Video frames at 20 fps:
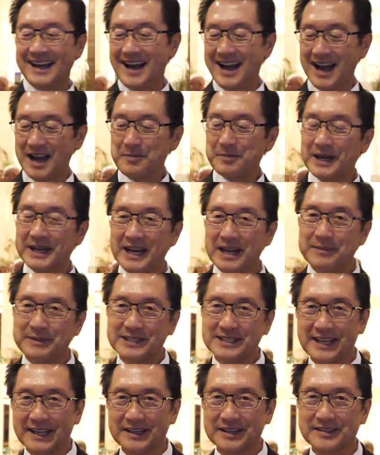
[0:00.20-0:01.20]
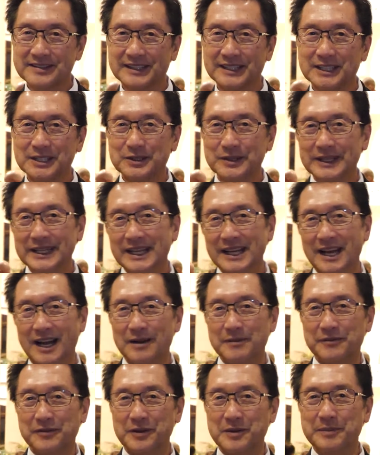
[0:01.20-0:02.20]
Hi, my name is Edison Louie.
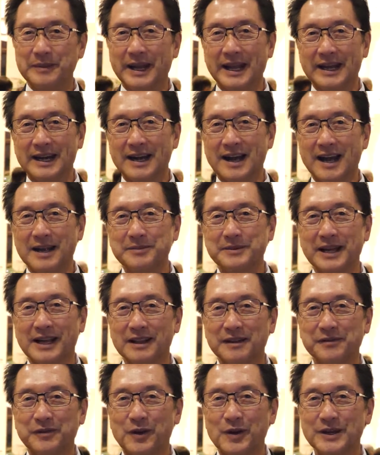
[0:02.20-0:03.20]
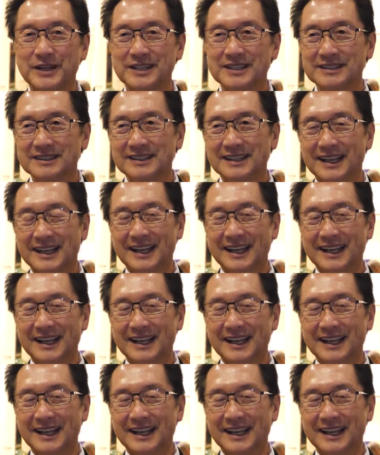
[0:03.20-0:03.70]
I'm from Anaheim, California.